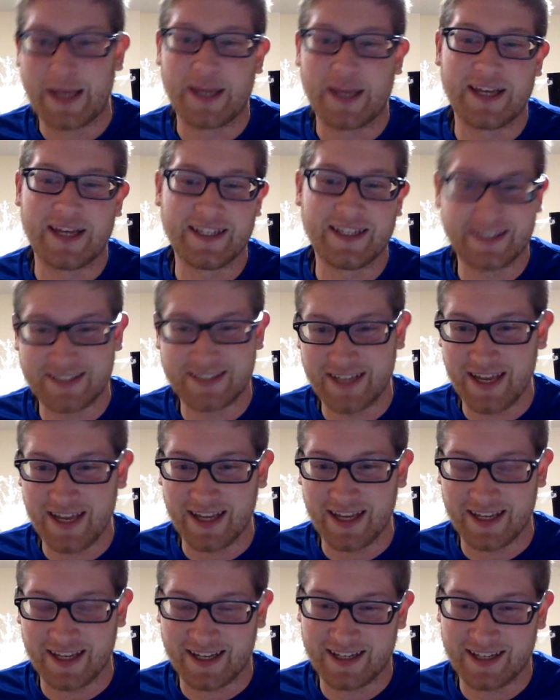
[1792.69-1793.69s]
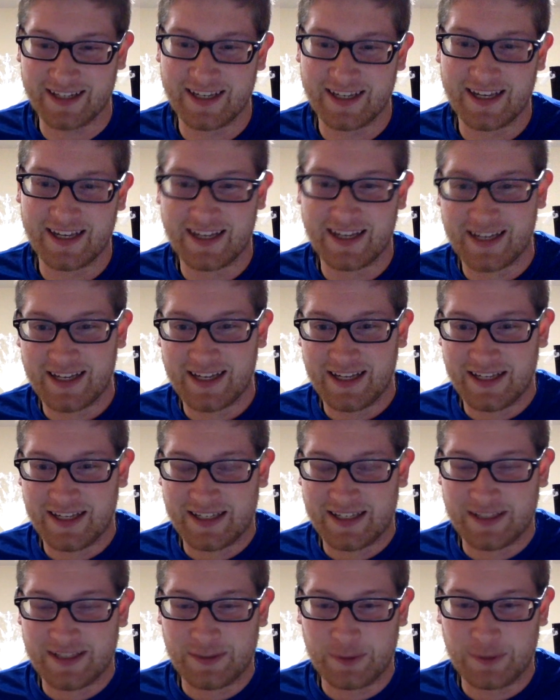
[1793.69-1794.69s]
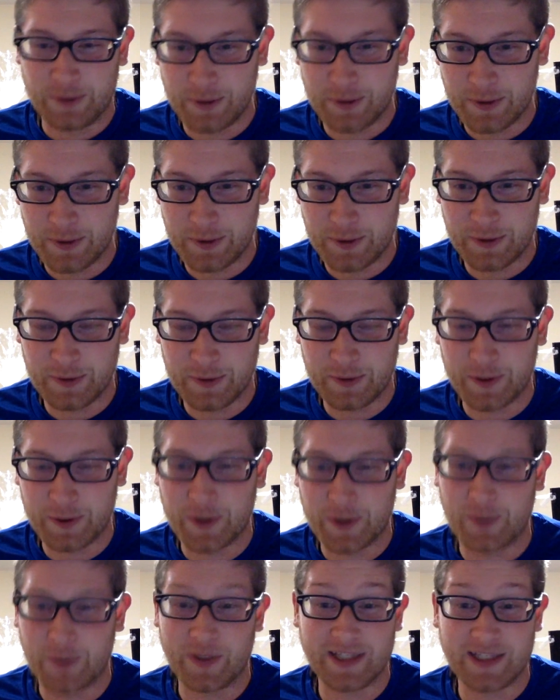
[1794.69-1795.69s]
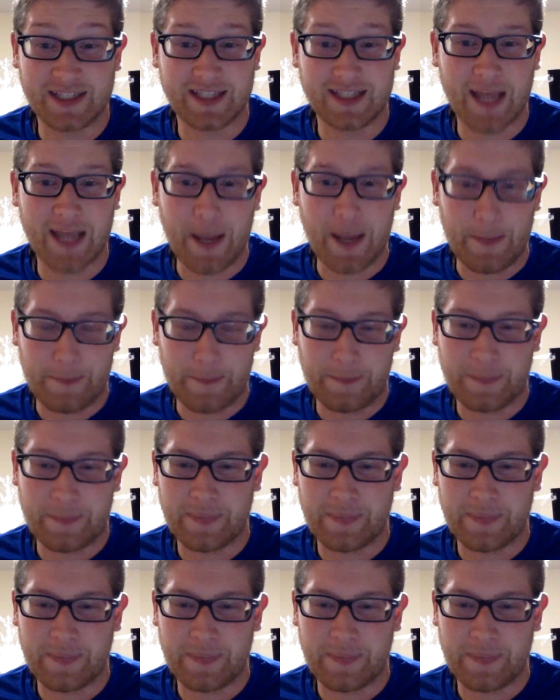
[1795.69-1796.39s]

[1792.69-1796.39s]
in sync to win this game.